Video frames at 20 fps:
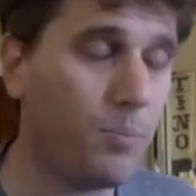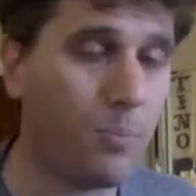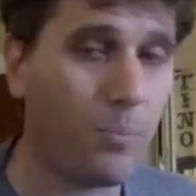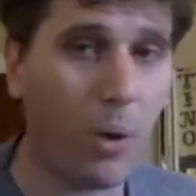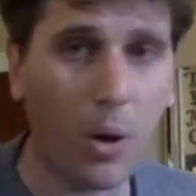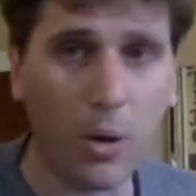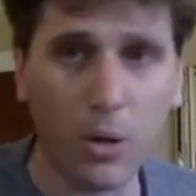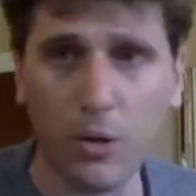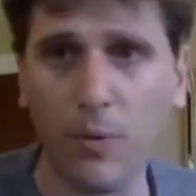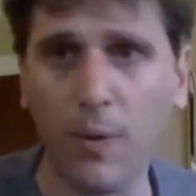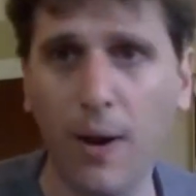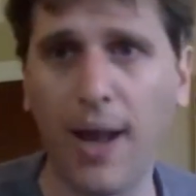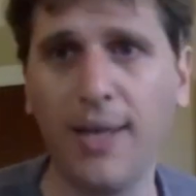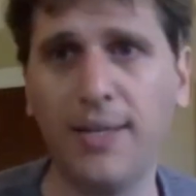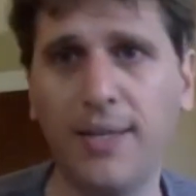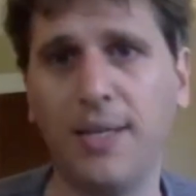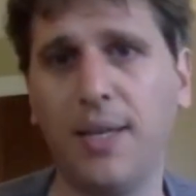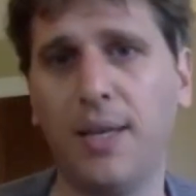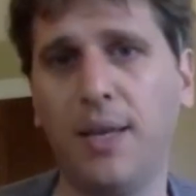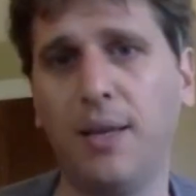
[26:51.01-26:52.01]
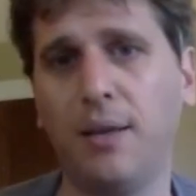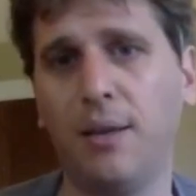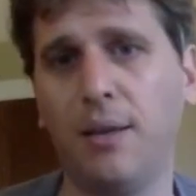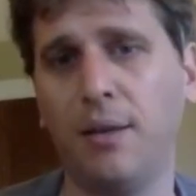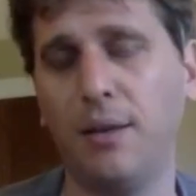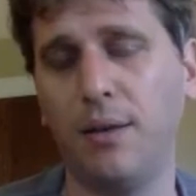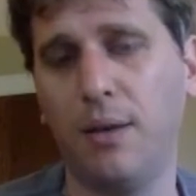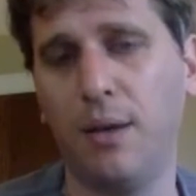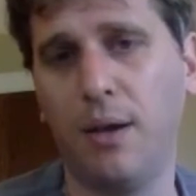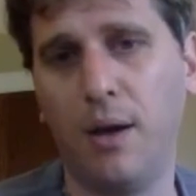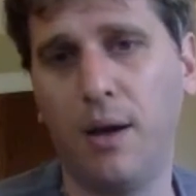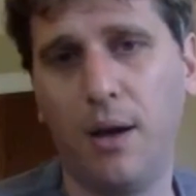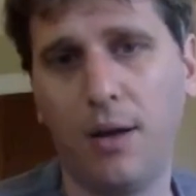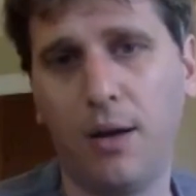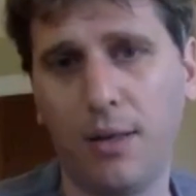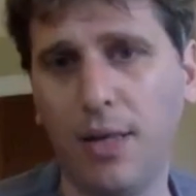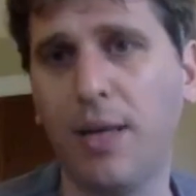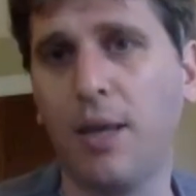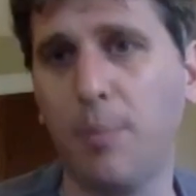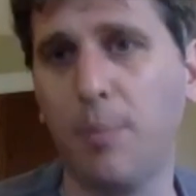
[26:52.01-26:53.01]
polarizing uh,
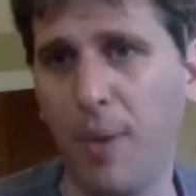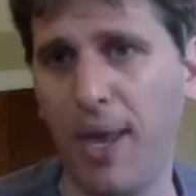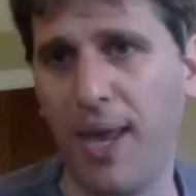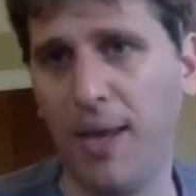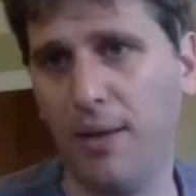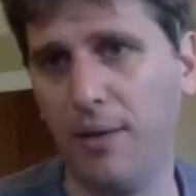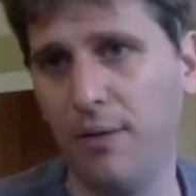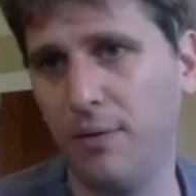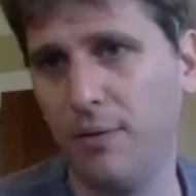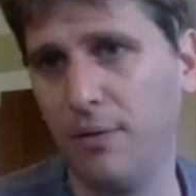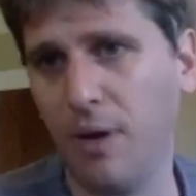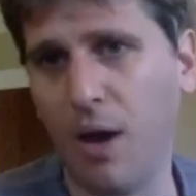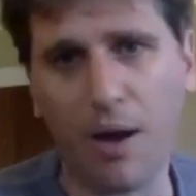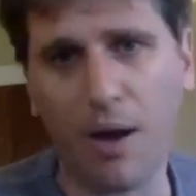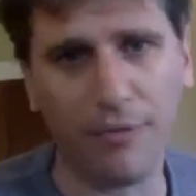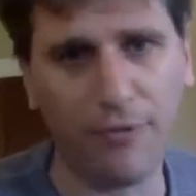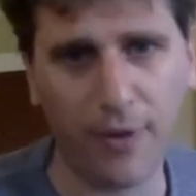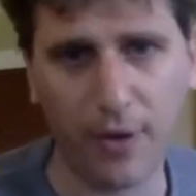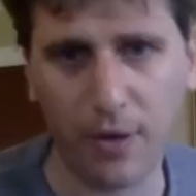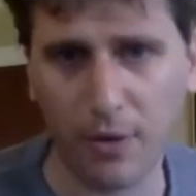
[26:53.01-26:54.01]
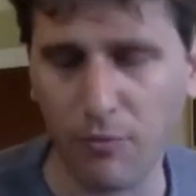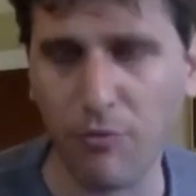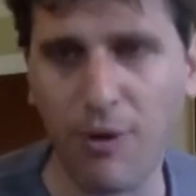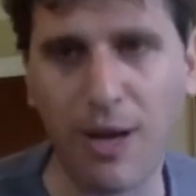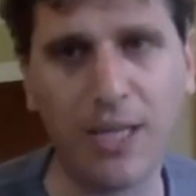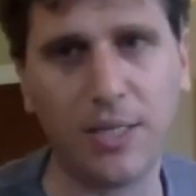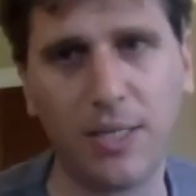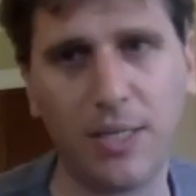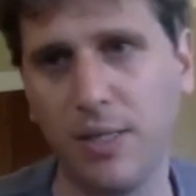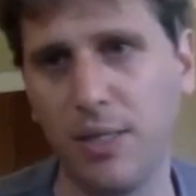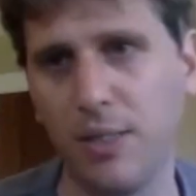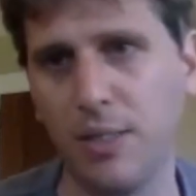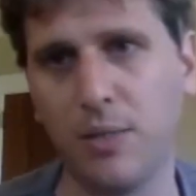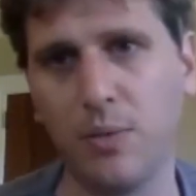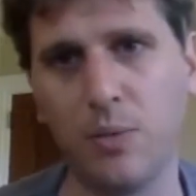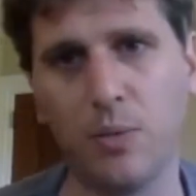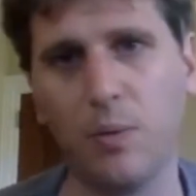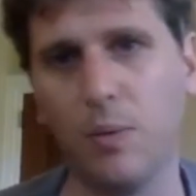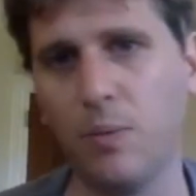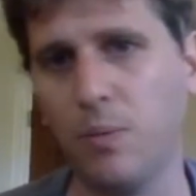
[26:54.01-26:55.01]
clickbait, often racist
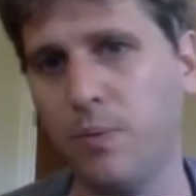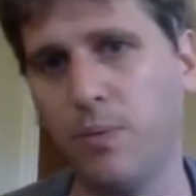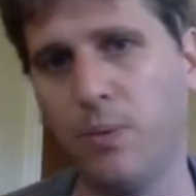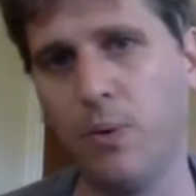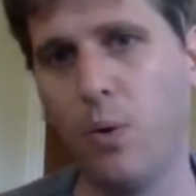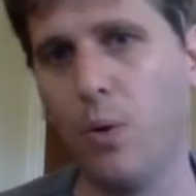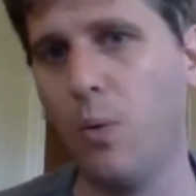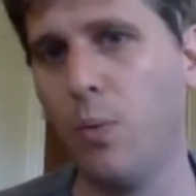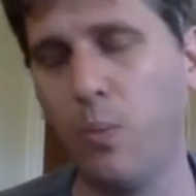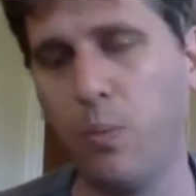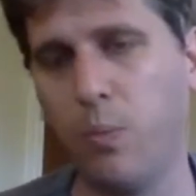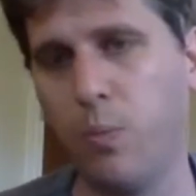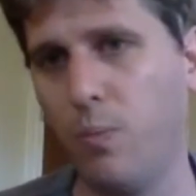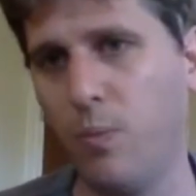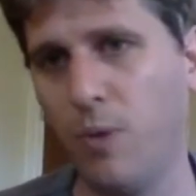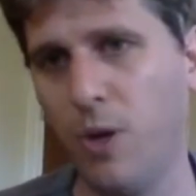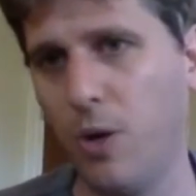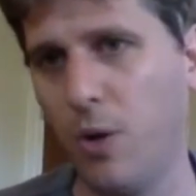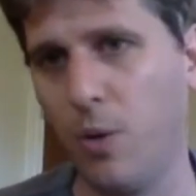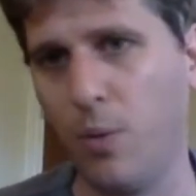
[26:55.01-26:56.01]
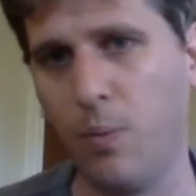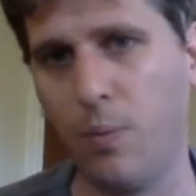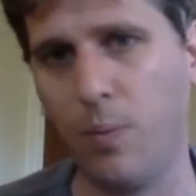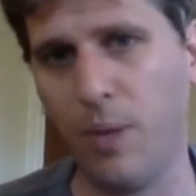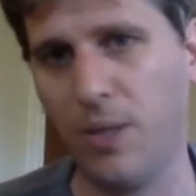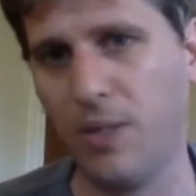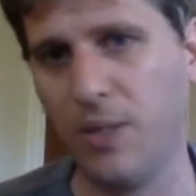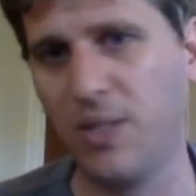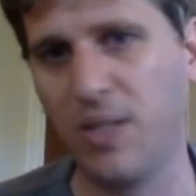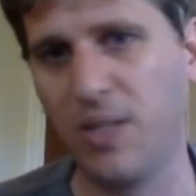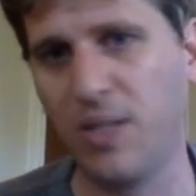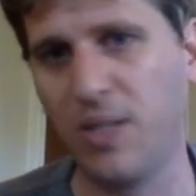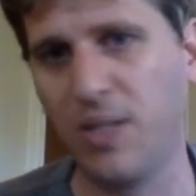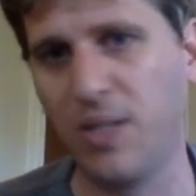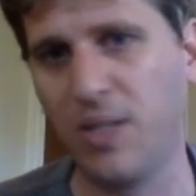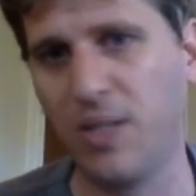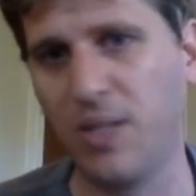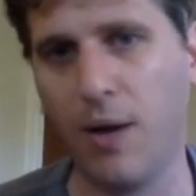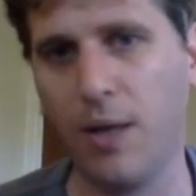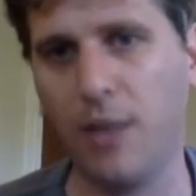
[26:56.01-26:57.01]
or or you know,
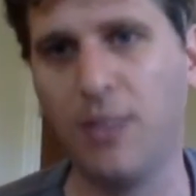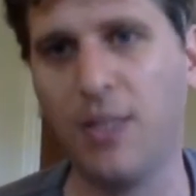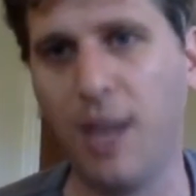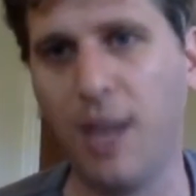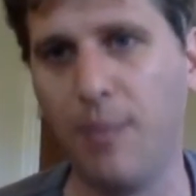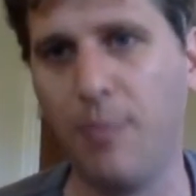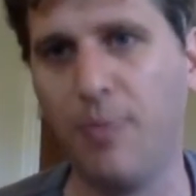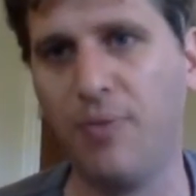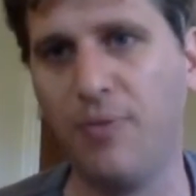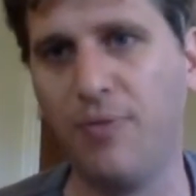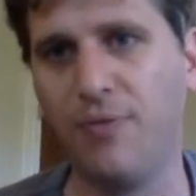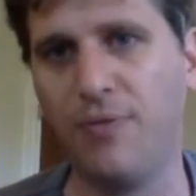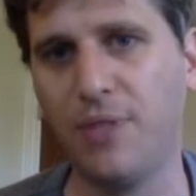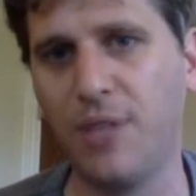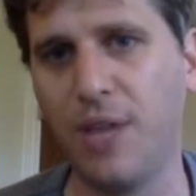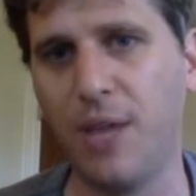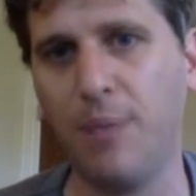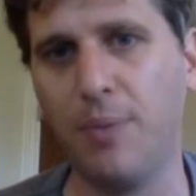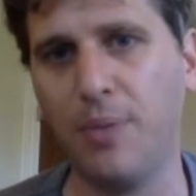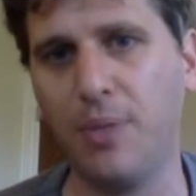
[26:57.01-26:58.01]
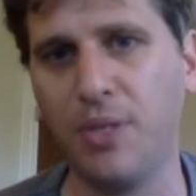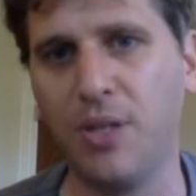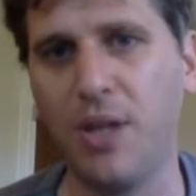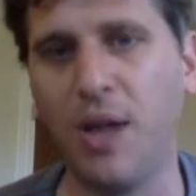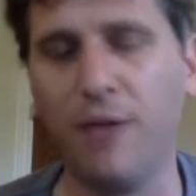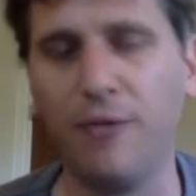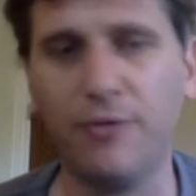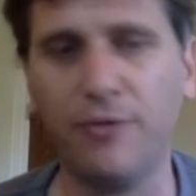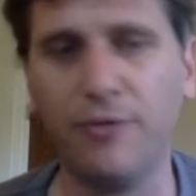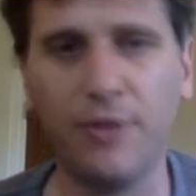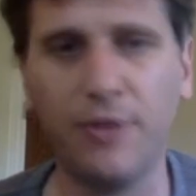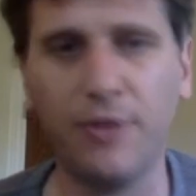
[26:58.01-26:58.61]
incendiary type of type of stuff.